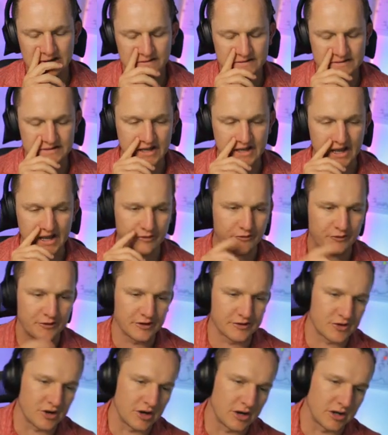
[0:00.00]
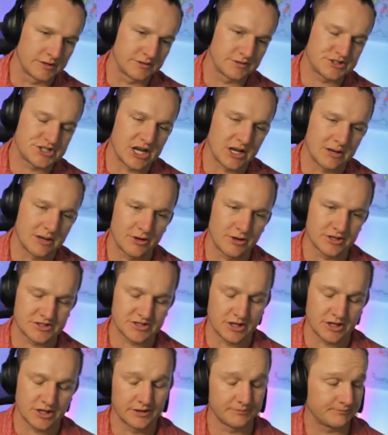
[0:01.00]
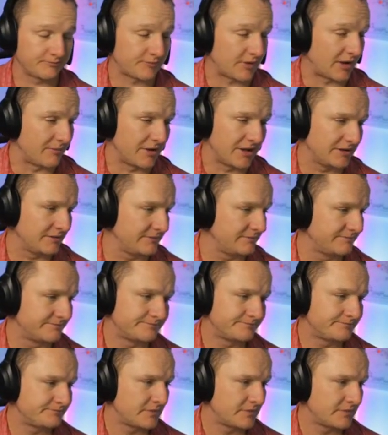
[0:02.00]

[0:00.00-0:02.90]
Stansfield's on, Chalobah's on. I mean,